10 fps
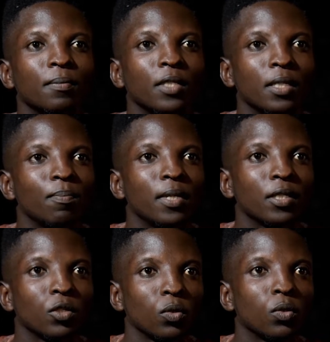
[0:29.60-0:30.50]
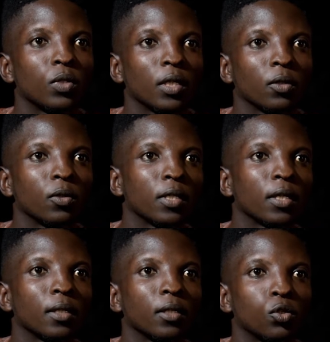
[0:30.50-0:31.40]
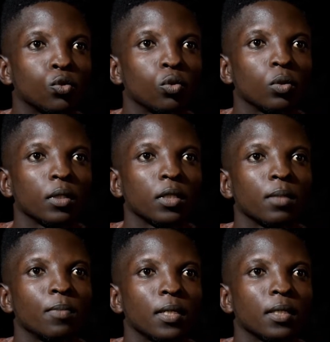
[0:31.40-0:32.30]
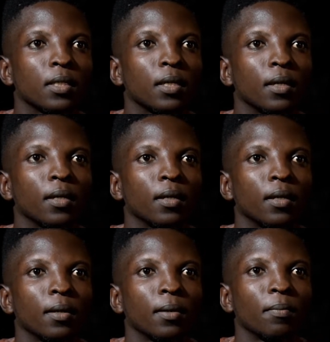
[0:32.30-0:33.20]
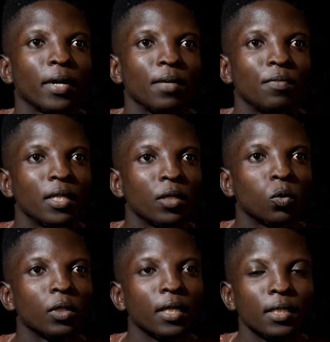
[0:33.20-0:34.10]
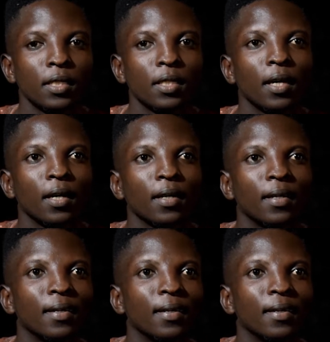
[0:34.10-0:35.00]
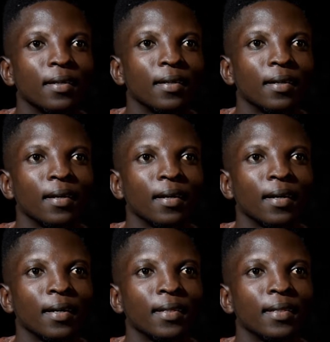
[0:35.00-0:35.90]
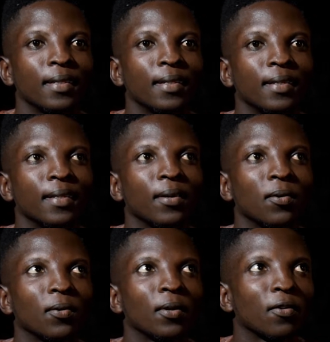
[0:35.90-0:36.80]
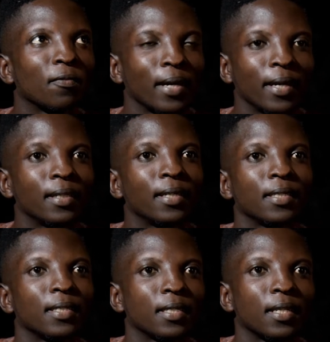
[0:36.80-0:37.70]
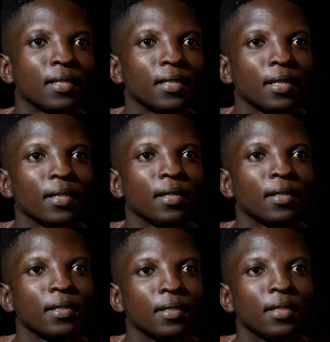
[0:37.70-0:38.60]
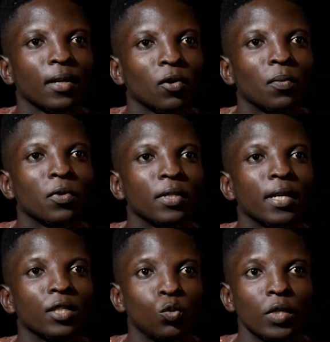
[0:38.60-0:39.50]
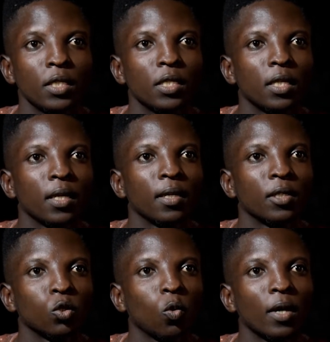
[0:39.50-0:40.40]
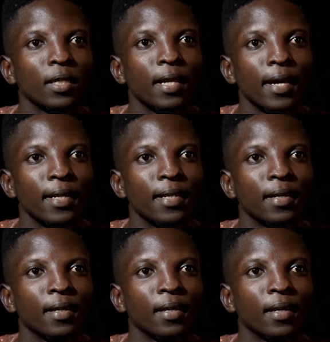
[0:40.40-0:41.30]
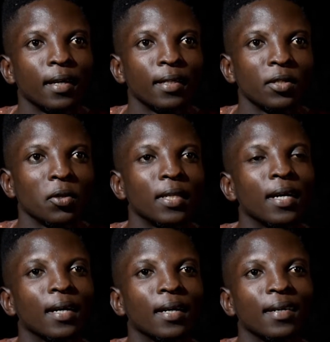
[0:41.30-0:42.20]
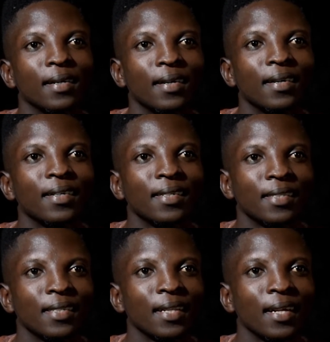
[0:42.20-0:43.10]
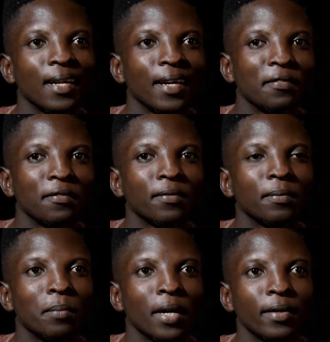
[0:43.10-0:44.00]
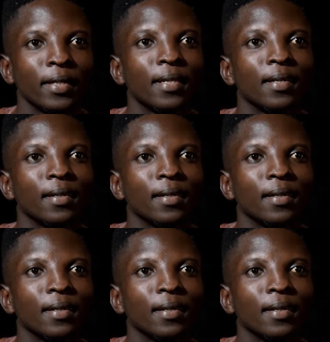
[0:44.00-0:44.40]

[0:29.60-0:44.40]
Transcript: siblings due to sickle cell. 2 siblings, my immediate older sister and one of my eldest sisters. I think the second one, they are twins. So one died, and the other is still alive, married,